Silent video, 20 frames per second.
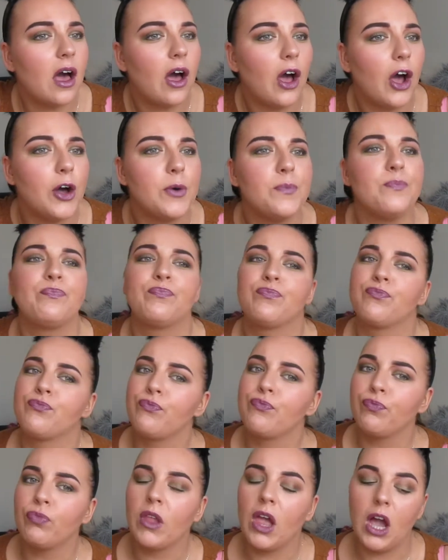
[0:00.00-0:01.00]

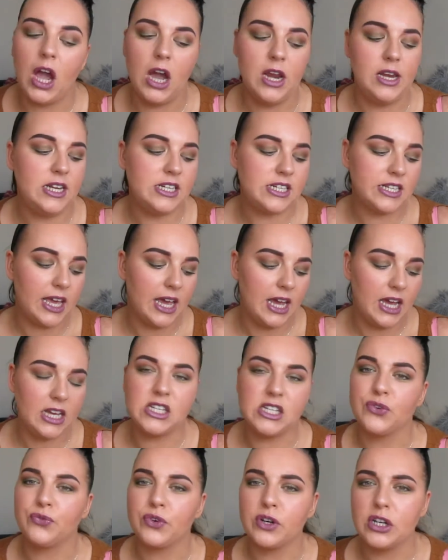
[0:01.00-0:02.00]
I need to get a
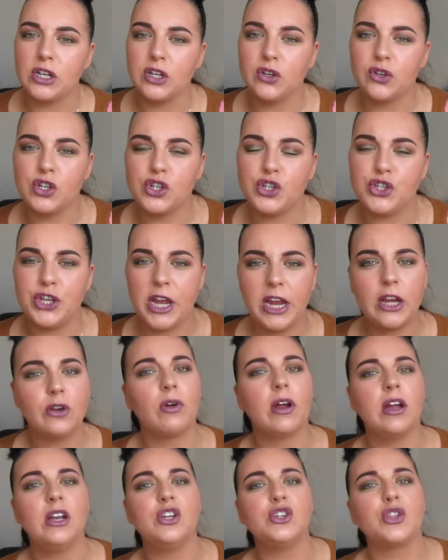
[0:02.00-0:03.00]
different shade
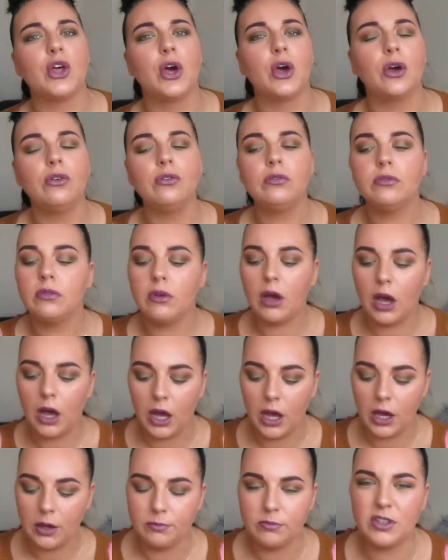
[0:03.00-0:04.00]
range though,
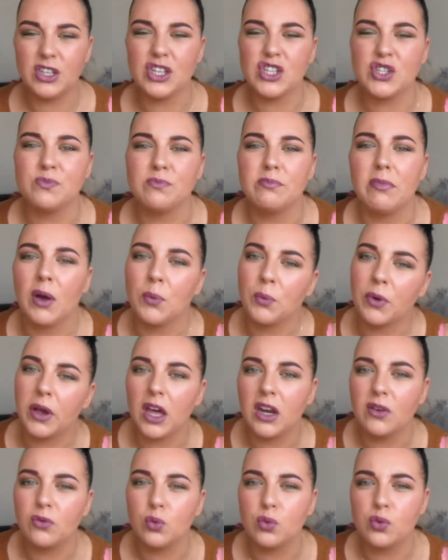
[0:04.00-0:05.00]
because mine were
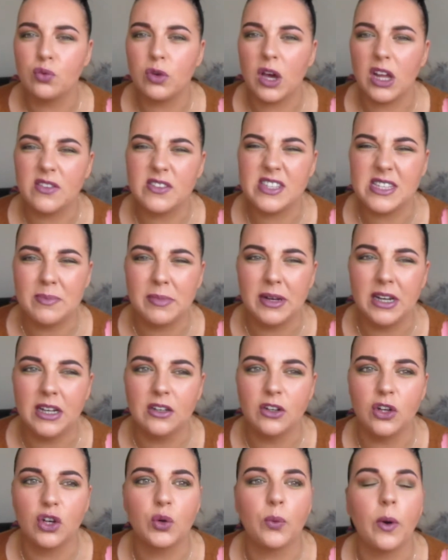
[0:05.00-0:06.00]
all kind of similar
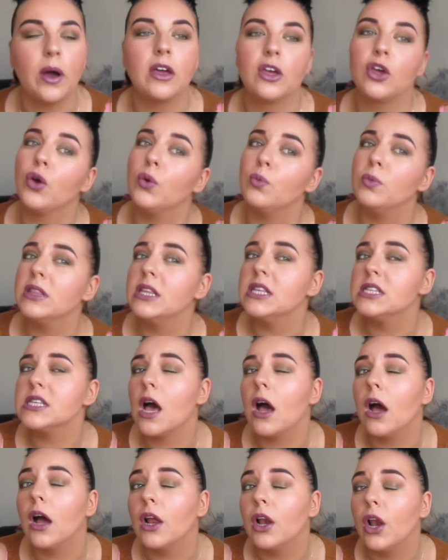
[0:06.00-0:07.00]
and not quite going with this
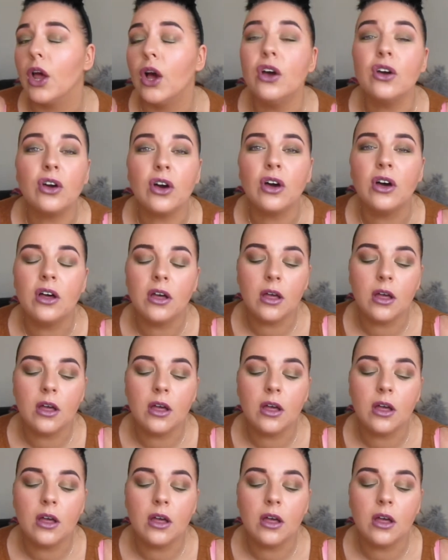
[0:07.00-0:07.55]
eye look.